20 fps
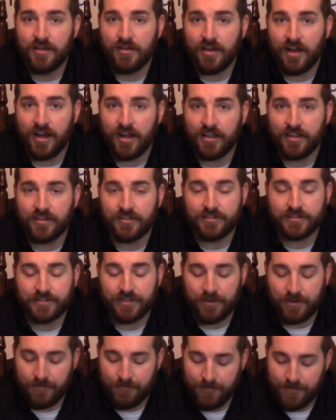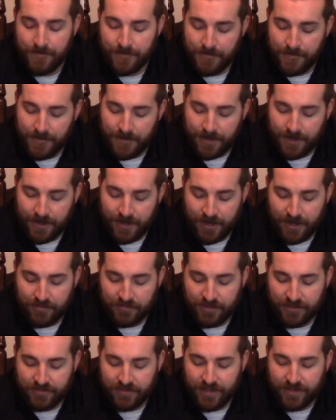Uh, so uh, I'm
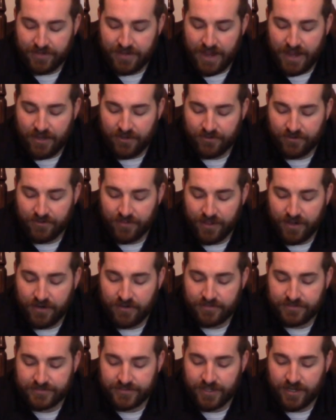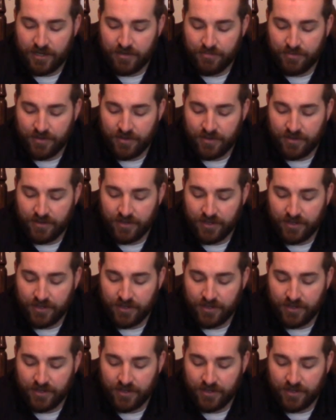going to take Callender there to set up a, uh,